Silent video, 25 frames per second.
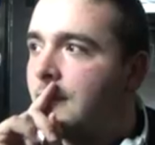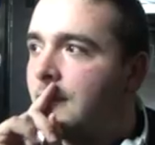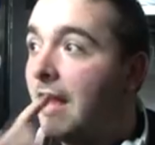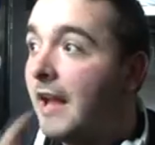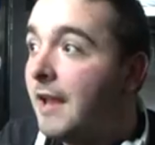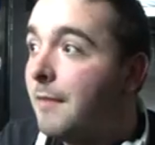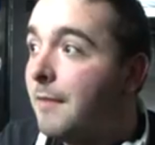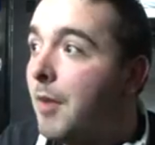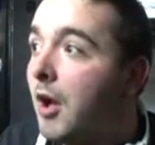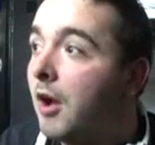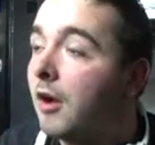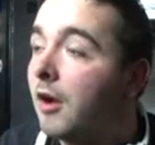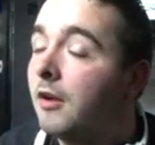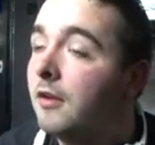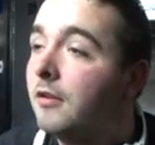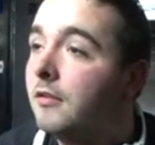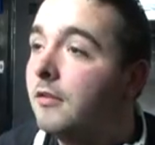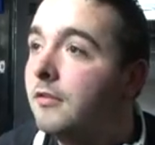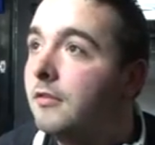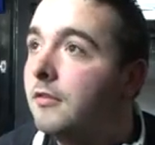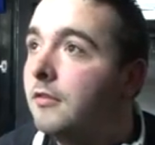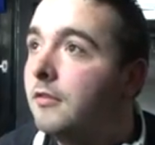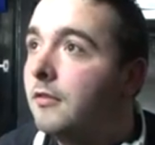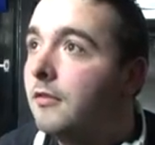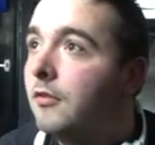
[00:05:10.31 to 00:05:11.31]
Hang on.
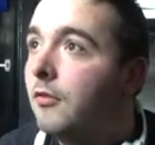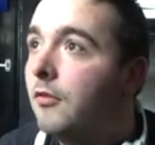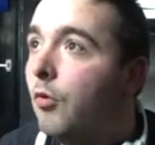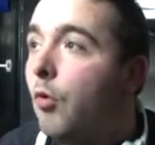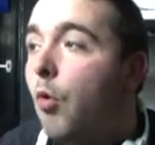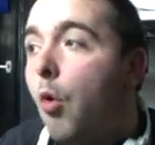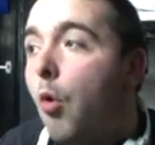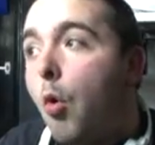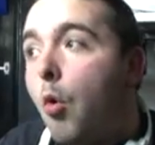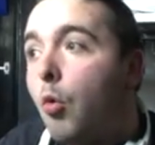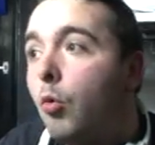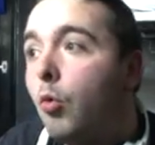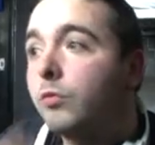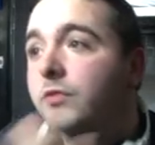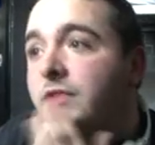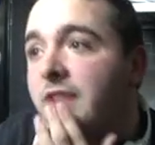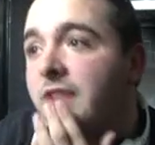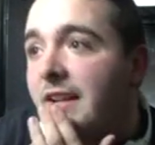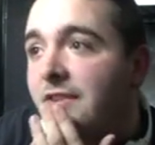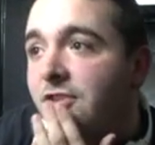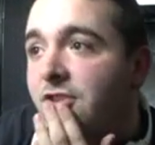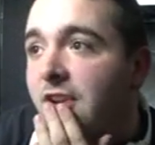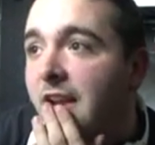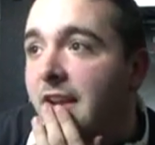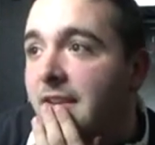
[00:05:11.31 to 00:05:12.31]
Ooh,
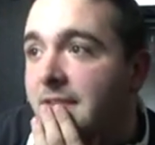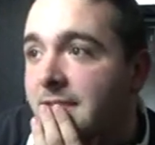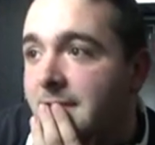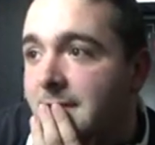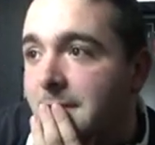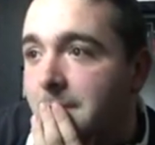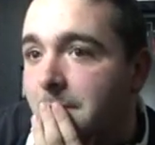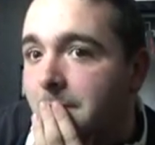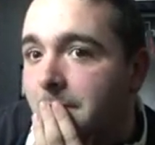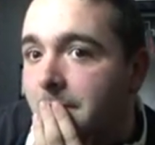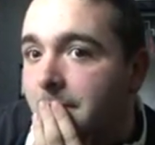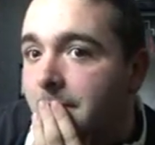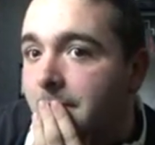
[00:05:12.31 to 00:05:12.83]
Sanchez.